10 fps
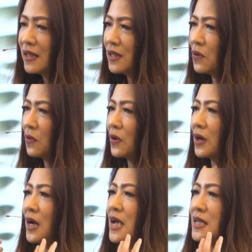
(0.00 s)

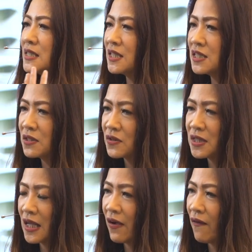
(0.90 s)
your sisters
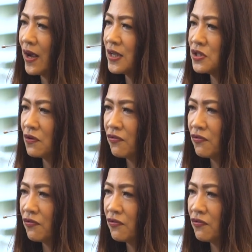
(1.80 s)
in Christ, your